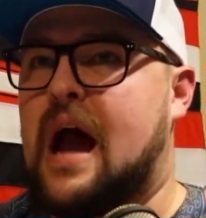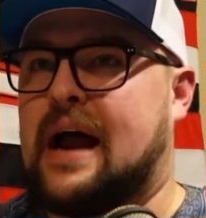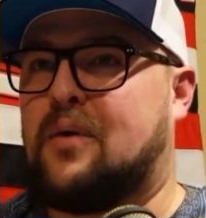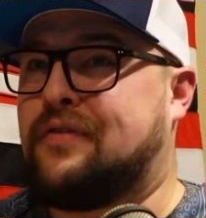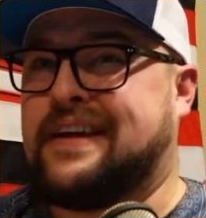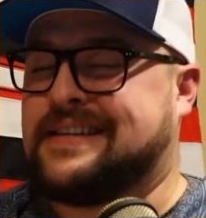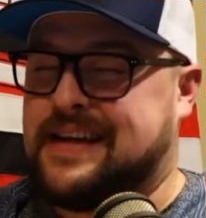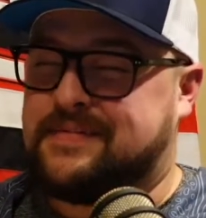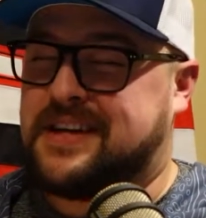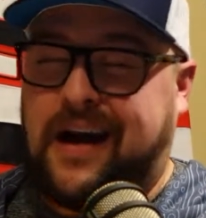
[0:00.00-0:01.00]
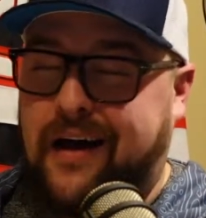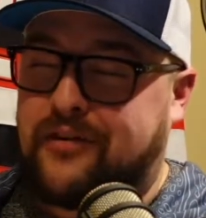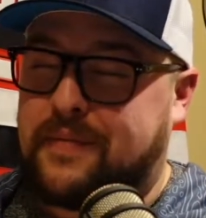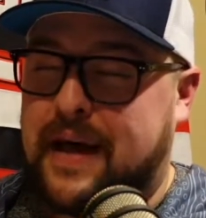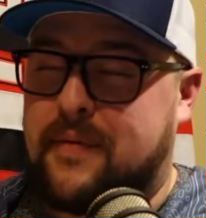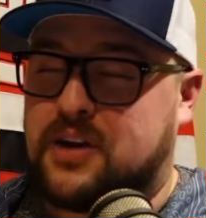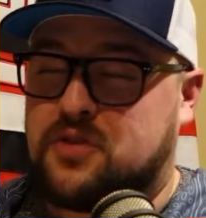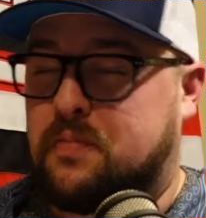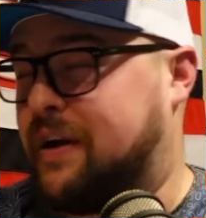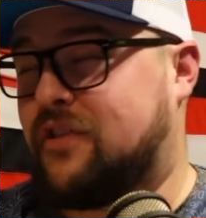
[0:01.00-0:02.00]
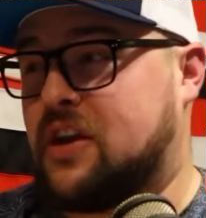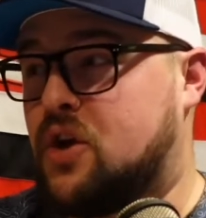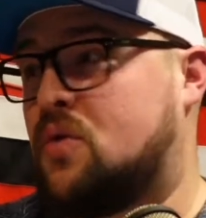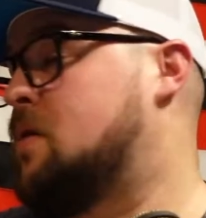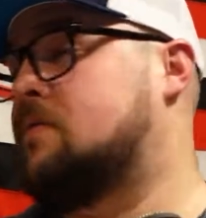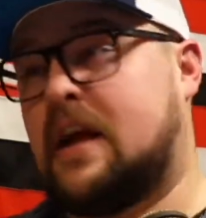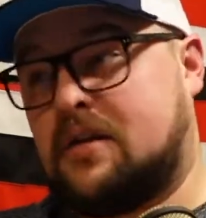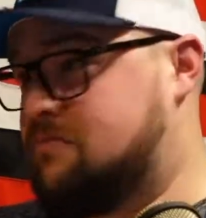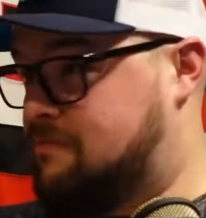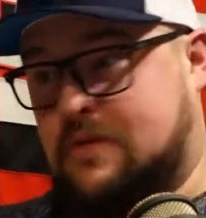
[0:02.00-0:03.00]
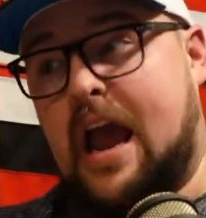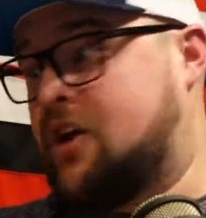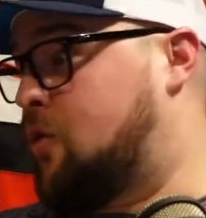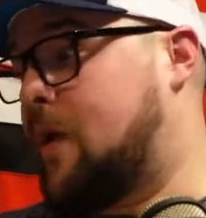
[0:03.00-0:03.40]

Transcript: I don't think a team's going to offer him that much. But if they do, then yeah, you're